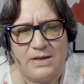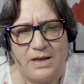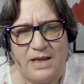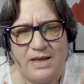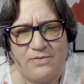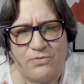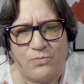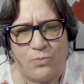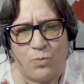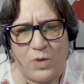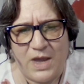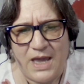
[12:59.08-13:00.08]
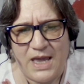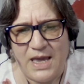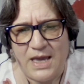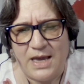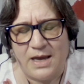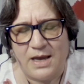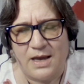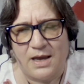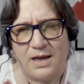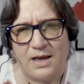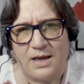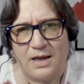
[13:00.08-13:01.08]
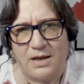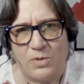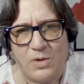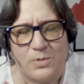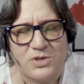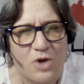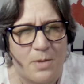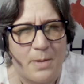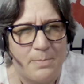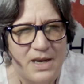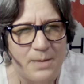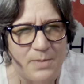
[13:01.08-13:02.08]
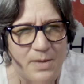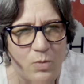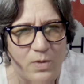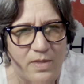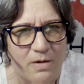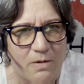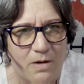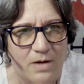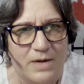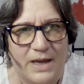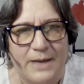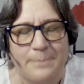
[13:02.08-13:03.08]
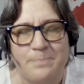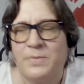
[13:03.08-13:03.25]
if we always talk about meeting people where they are, right?